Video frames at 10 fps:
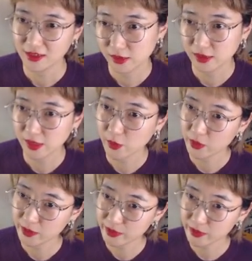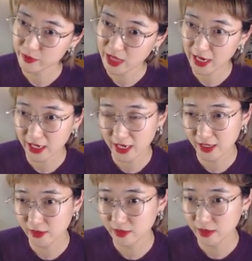So even Black
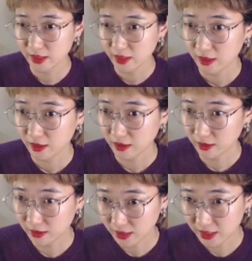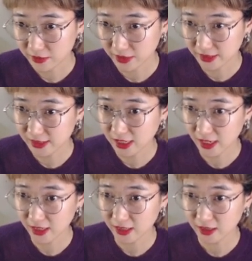can live
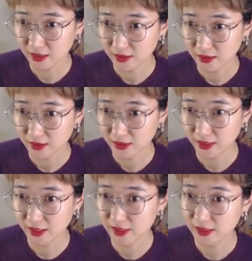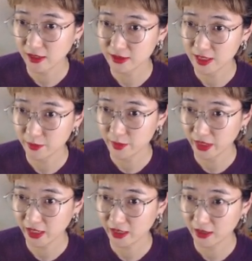inside, it is not that
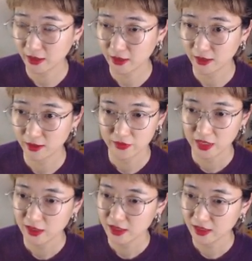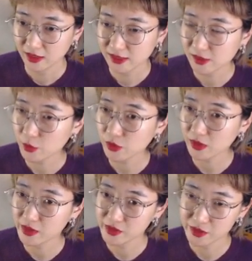big. Yeah, this corner
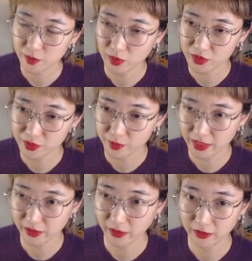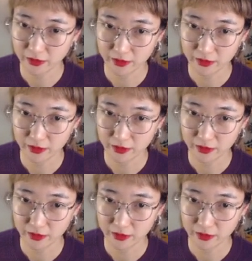is much bigger.